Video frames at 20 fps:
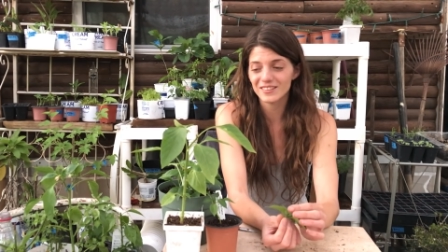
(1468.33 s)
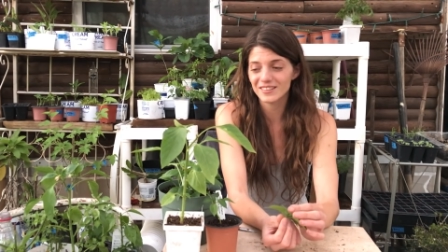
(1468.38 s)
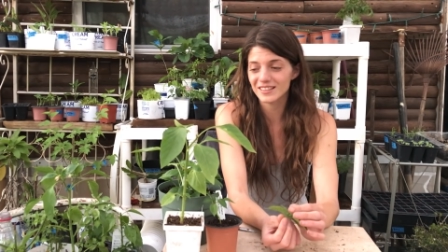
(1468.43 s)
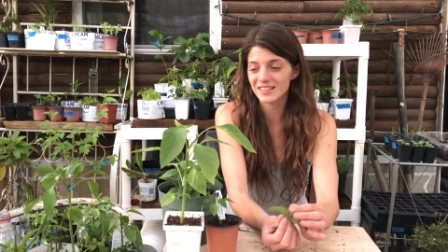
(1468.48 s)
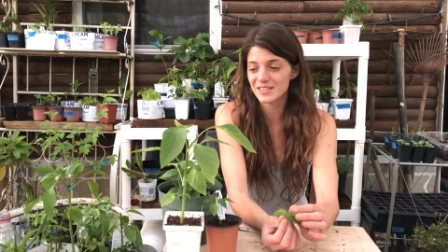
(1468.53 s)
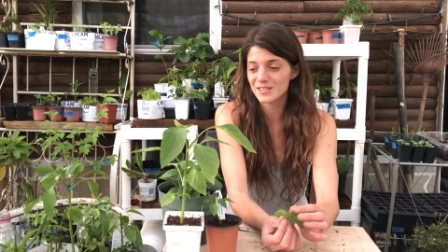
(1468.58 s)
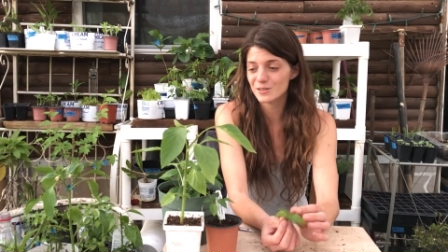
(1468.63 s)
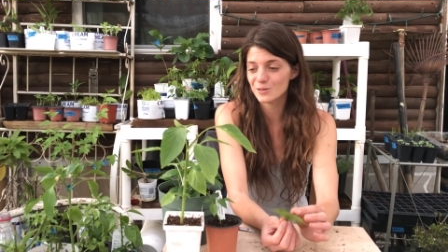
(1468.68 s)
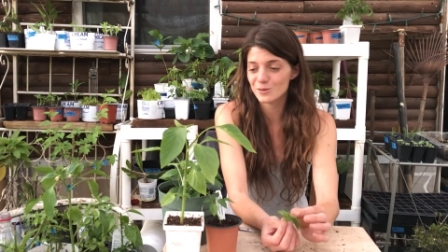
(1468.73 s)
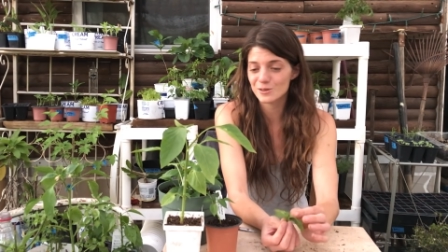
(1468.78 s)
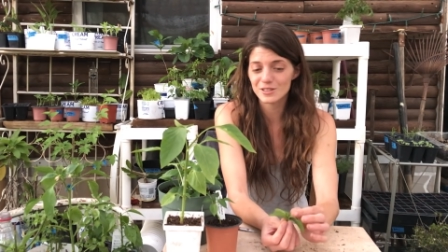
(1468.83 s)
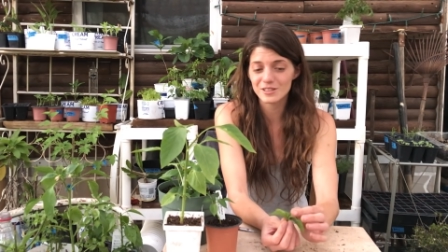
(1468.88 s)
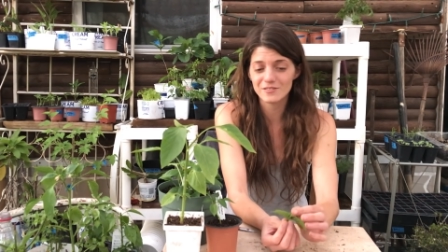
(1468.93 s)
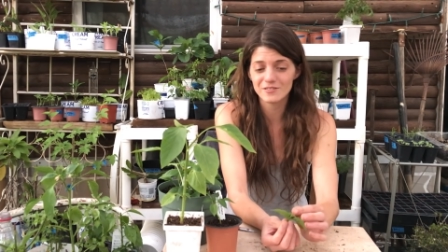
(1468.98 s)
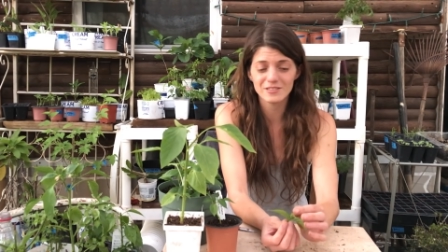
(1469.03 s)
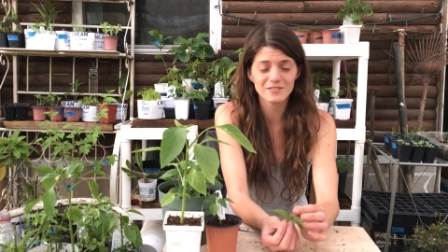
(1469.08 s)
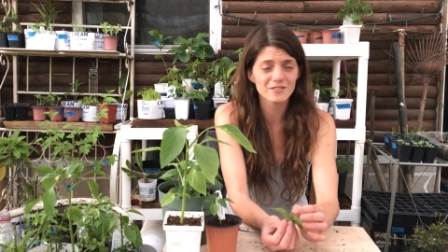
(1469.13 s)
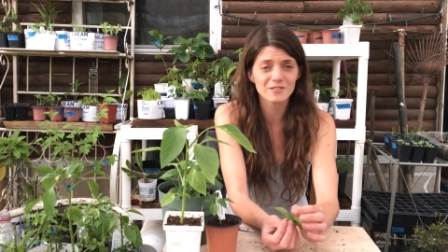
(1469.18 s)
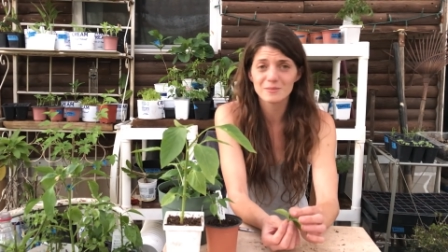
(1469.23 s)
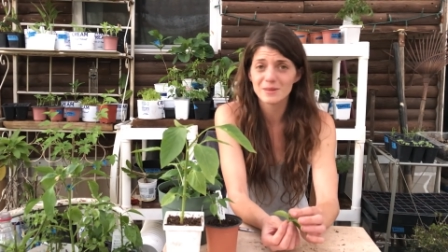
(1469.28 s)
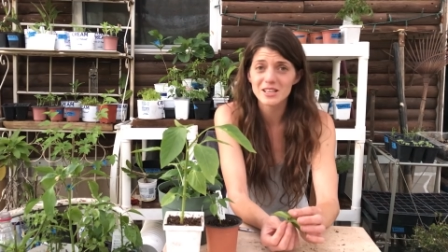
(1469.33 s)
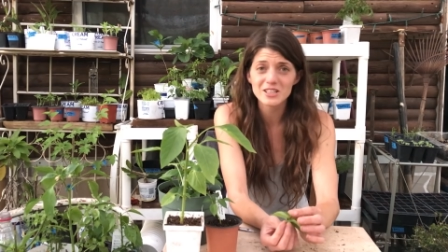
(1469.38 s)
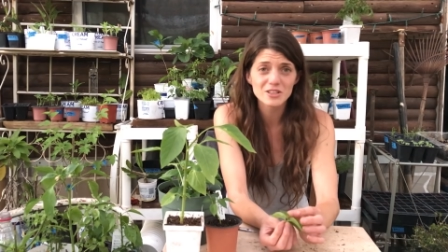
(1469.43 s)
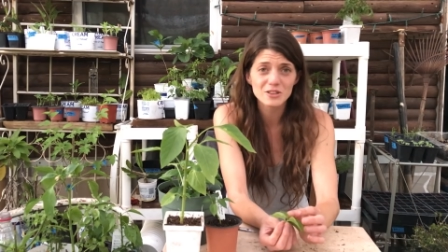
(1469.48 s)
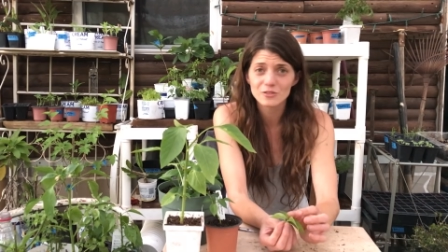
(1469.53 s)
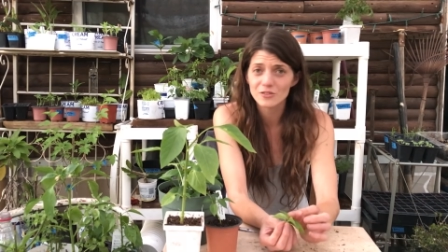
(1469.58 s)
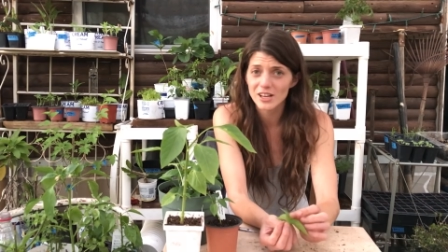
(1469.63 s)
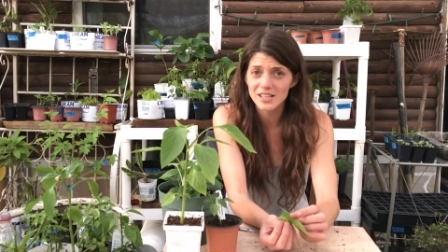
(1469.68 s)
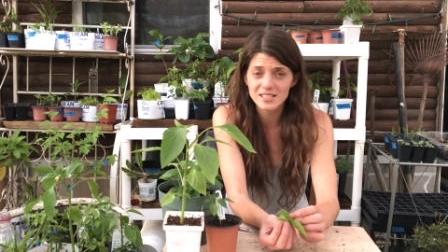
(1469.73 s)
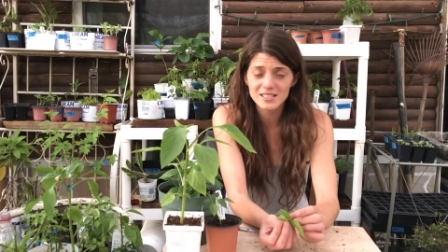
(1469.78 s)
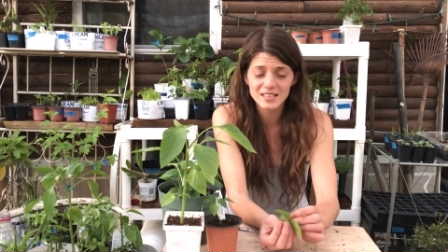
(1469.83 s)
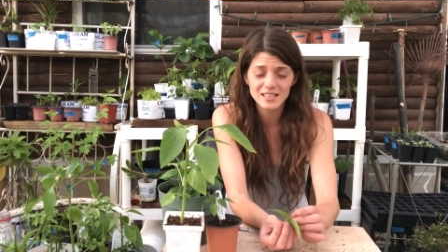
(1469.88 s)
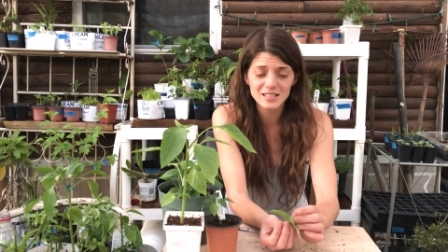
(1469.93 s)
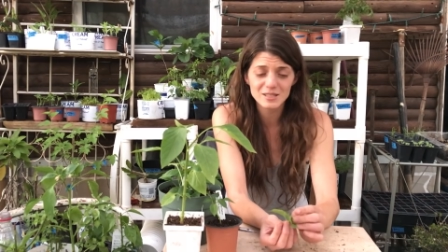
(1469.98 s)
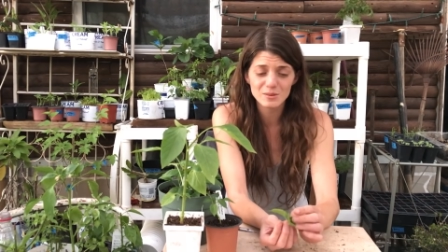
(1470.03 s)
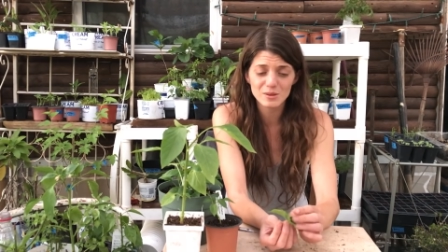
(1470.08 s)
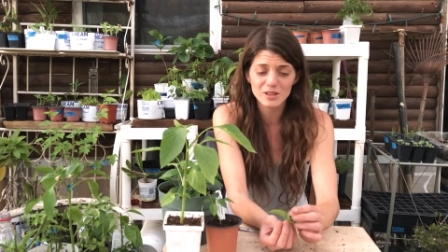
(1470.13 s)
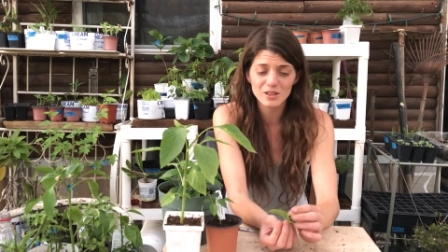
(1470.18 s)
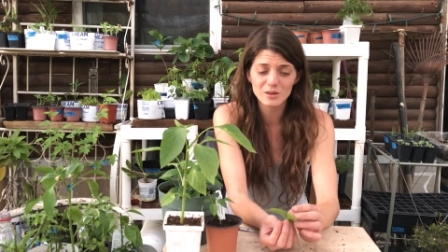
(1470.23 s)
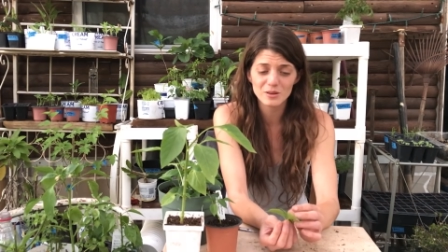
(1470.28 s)
this sort of information
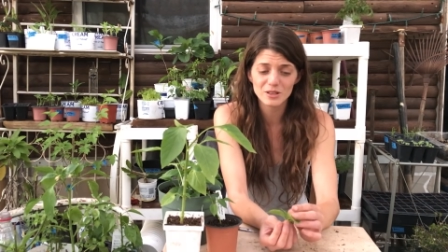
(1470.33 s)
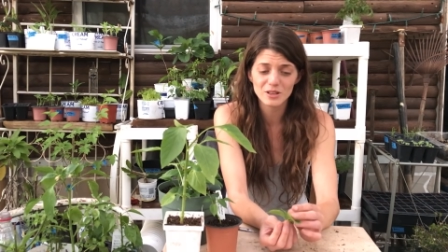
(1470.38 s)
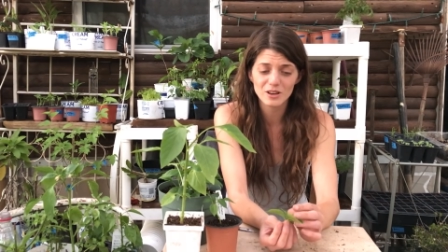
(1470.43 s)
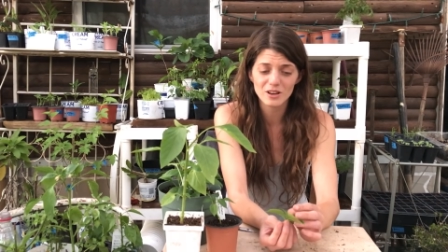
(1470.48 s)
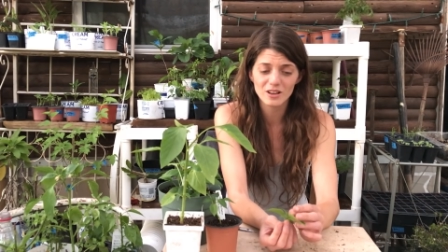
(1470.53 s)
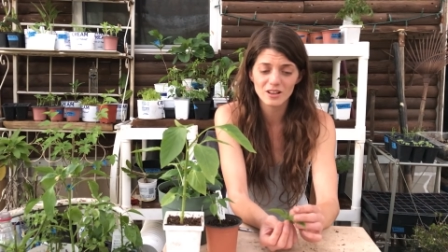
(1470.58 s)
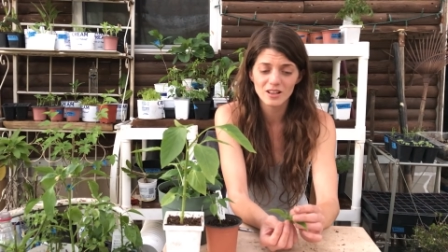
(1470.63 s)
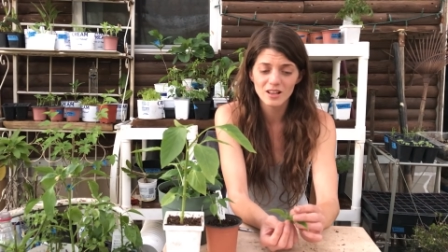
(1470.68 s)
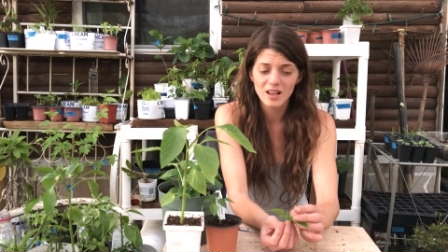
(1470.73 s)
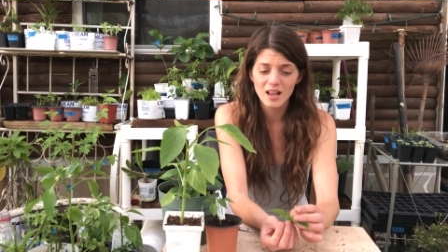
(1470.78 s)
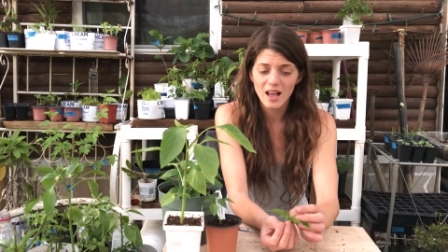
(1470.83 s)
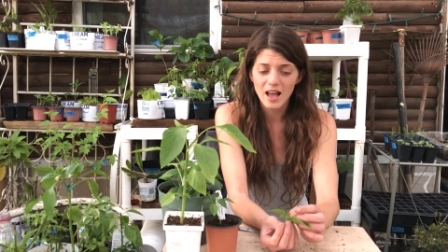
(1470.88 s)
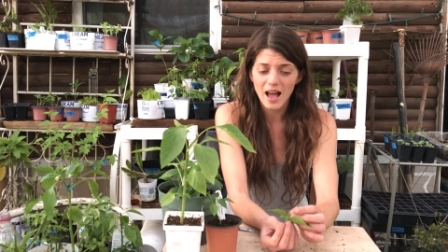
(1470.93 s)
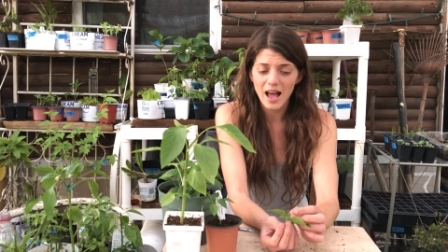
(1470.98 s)
resonates with you at all,